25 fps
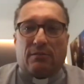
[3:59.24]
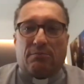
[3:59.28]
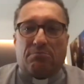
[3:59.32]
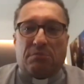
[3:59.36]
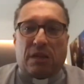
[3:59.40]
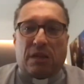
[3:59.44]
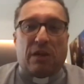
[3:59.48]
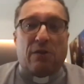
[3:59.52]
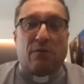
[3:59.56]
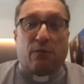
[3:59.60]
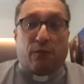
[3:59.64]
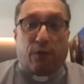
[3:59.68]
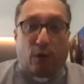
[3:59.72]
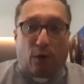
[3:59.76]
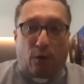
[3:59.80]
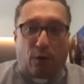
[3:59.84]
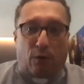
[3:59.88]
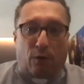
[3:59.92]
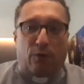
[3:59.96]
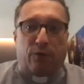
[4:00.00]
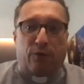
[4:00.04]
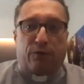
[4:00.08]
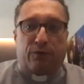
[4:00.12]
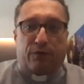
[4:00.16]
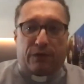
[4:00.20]

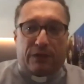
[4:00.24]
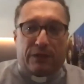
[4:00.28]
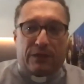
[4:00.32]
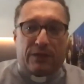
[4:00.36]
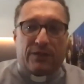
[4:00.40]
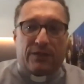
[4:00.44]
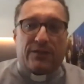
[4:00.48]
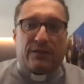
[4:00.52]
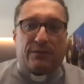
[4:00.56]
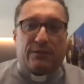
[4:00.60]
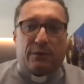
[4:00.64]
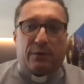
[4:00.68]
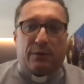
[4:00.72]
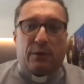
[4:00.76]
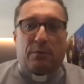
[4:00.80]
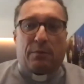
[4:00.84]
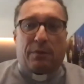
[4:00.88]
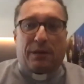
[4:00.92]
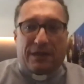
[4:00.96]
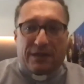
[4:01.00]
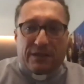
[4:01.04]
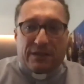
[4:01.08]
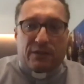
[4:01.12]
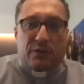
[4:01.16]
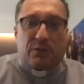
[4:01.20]
involved in several
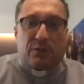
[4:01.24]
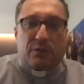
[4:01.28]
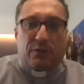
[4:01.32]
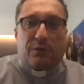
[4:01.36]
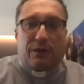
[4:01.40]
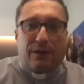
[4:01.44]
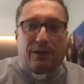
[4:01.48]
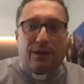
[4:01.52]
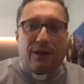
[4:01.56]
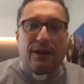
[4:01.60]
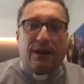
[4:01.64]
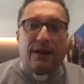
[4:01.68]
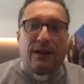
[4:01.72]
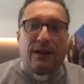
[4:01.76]
pastoral